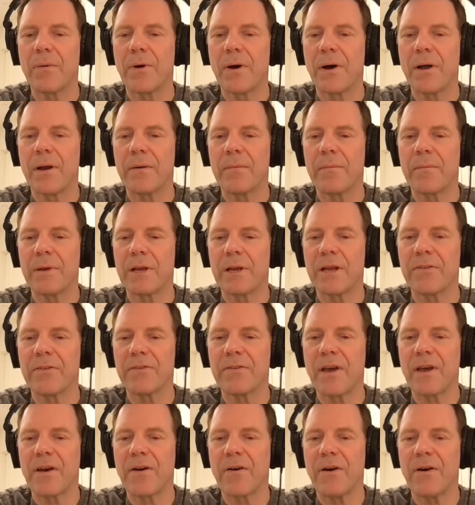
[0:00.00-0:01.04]
what?
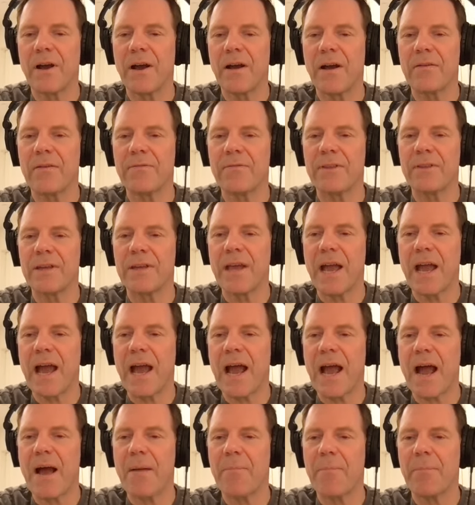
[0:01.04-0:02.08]
Because I don't have the
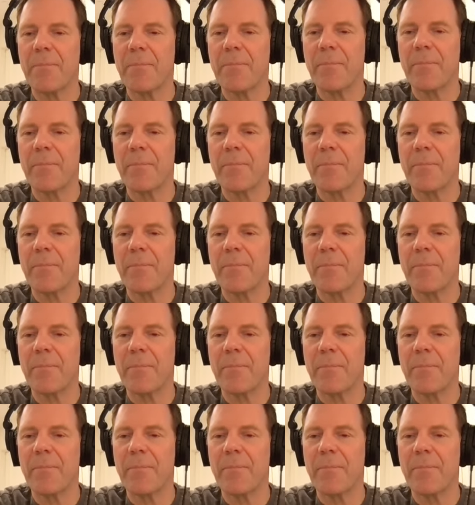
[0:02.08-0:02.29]
app,